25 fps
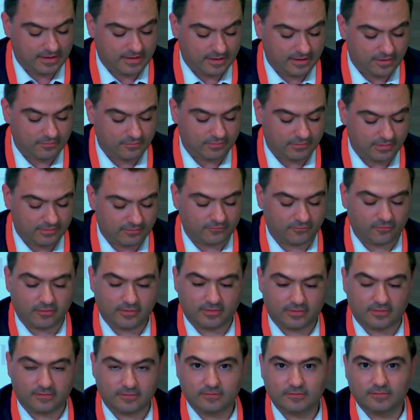null and void,
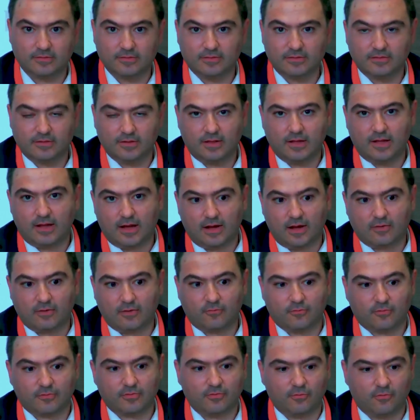
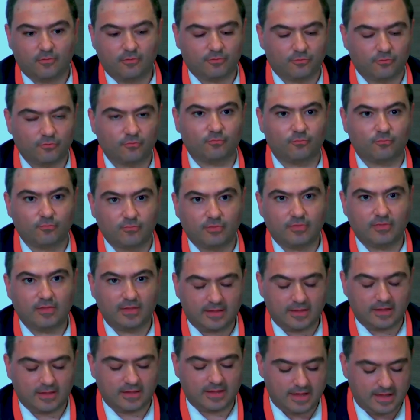according also to
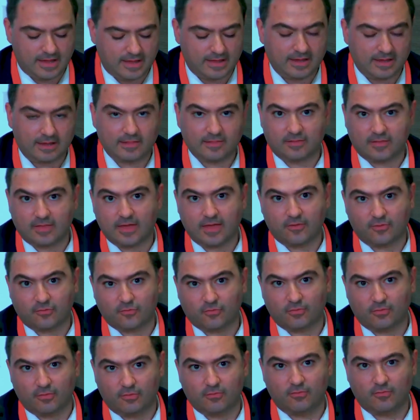the English case
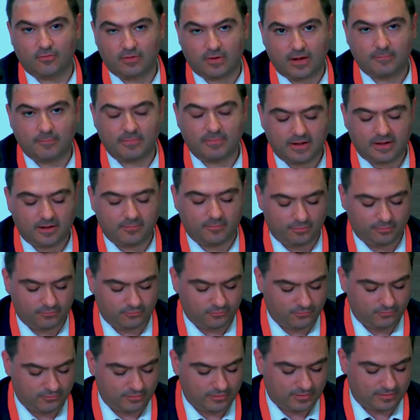law applicable
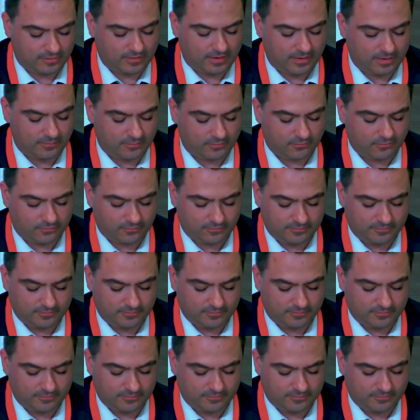to Cyprus.